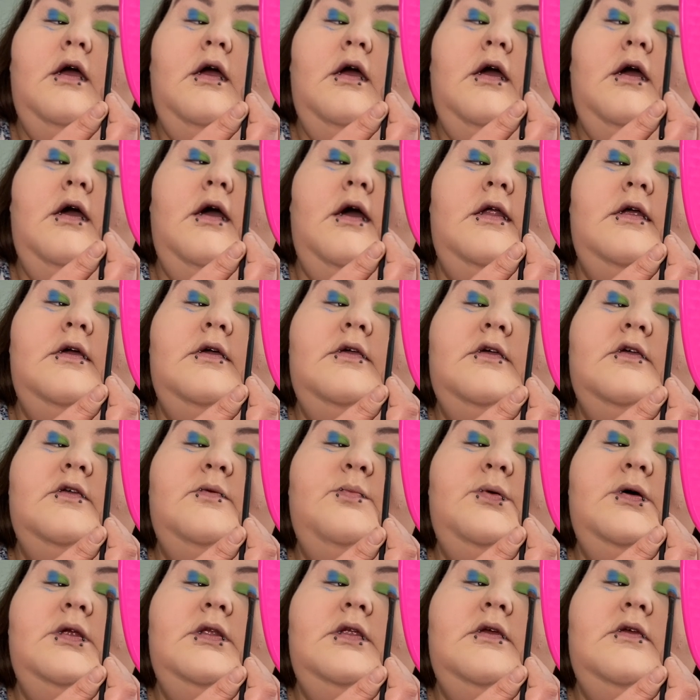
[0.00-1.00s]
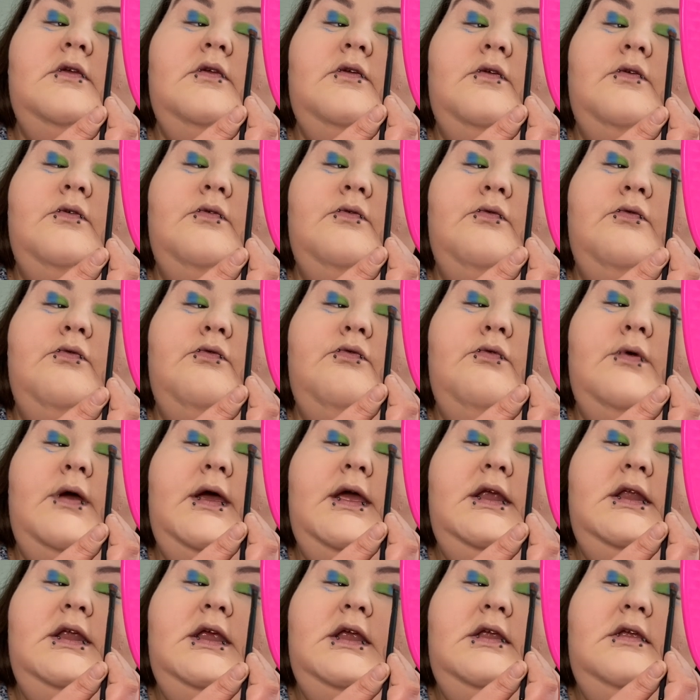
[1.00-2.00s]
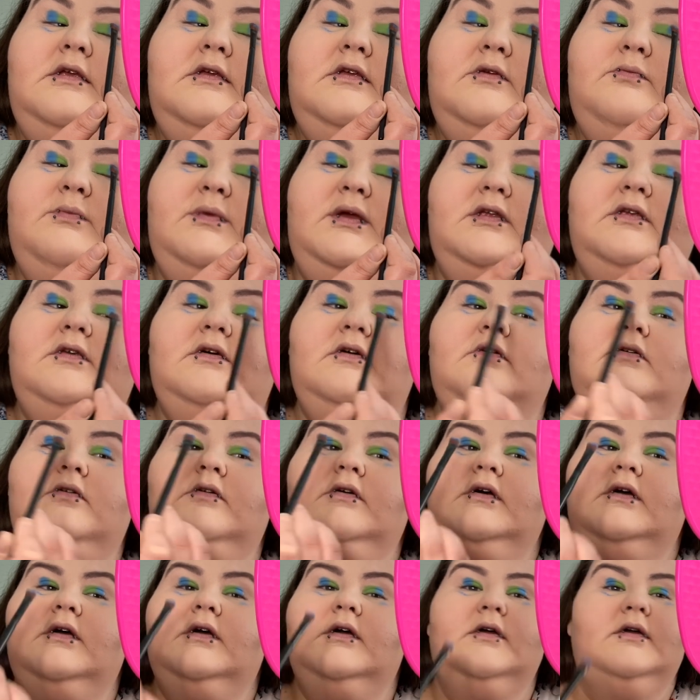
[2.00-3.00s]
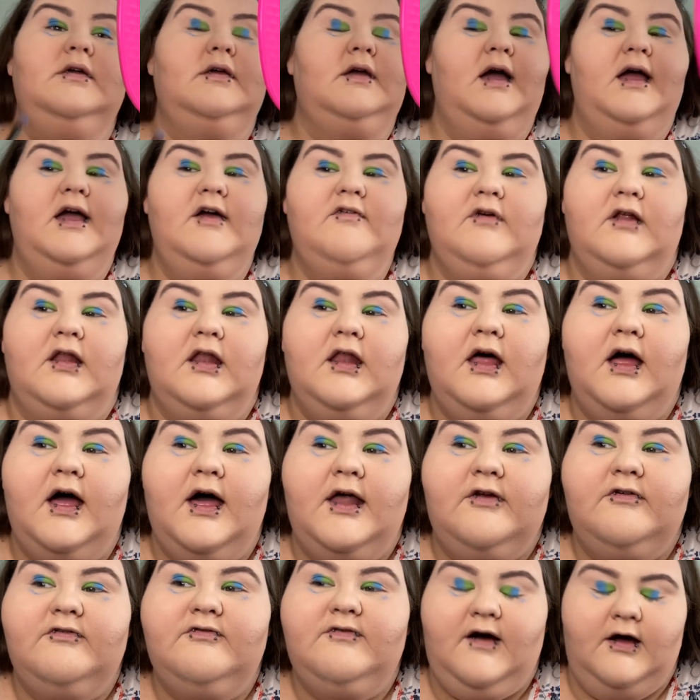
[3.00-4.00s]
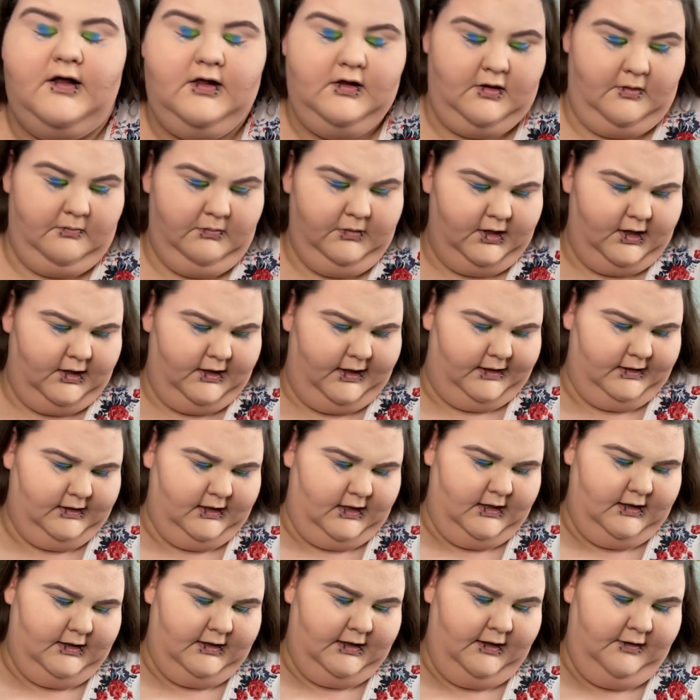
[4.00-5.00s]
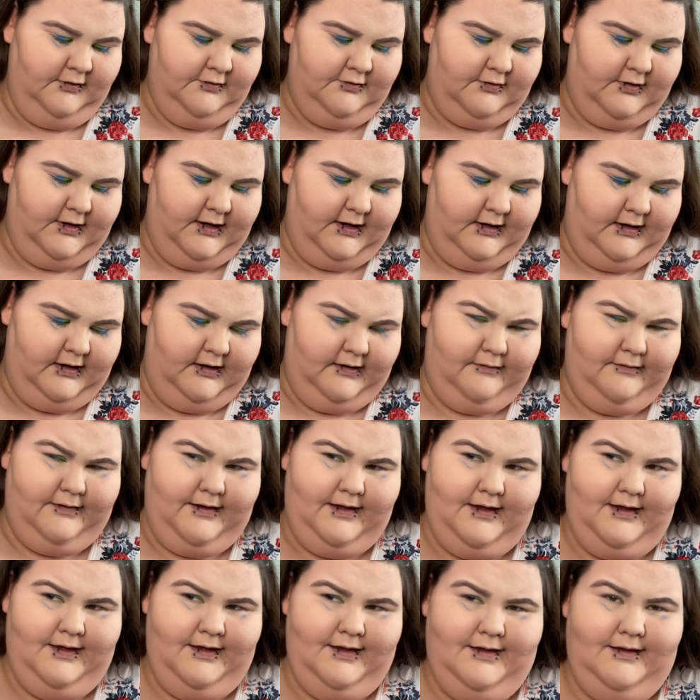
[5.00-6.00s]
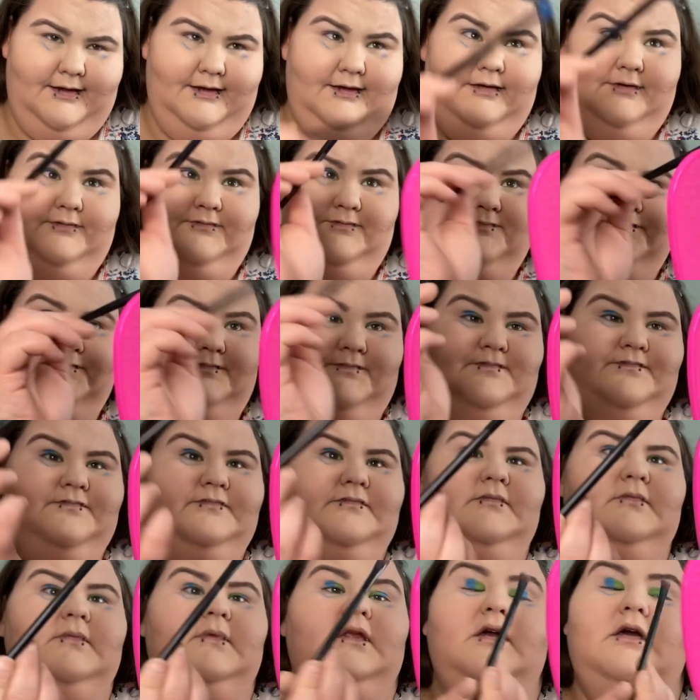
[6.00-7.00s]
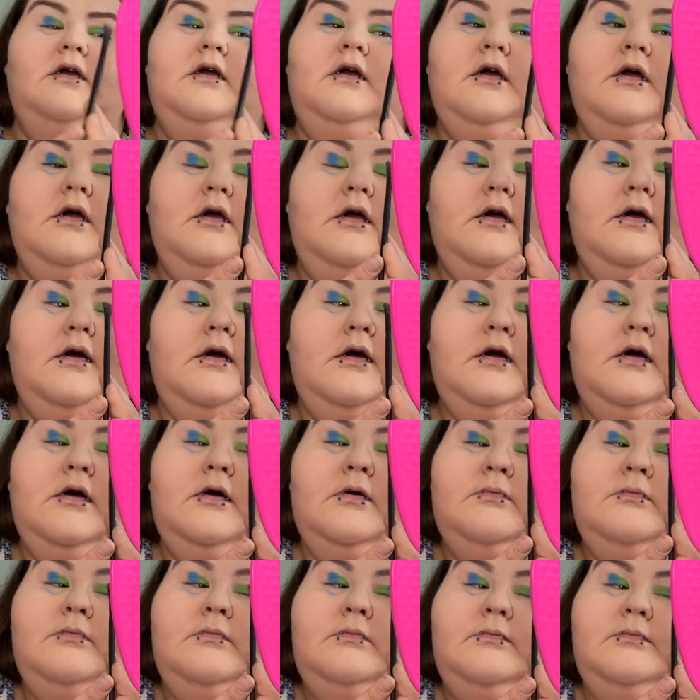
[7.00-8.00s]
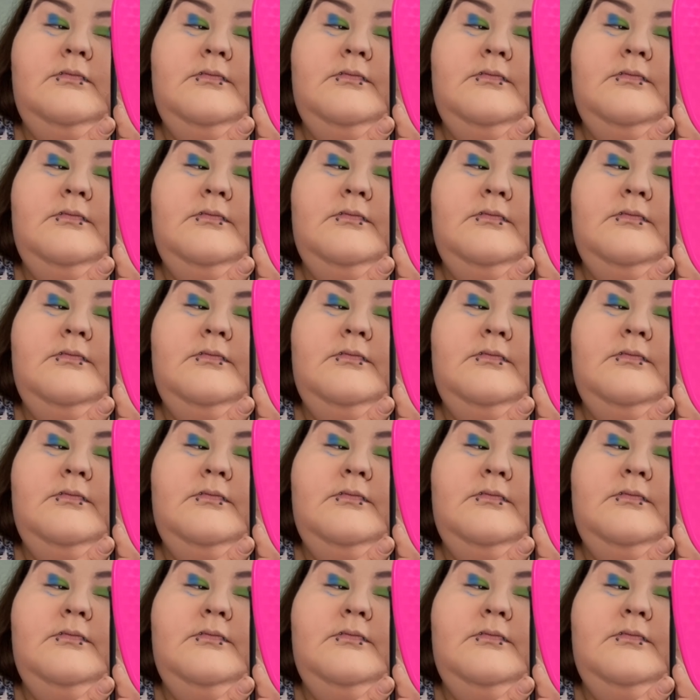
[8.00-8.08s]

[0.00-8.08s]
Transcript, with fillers: Kind of just put this right in the middle. I have a lot of follow. I'm looking like a clown right now. Hey. Um.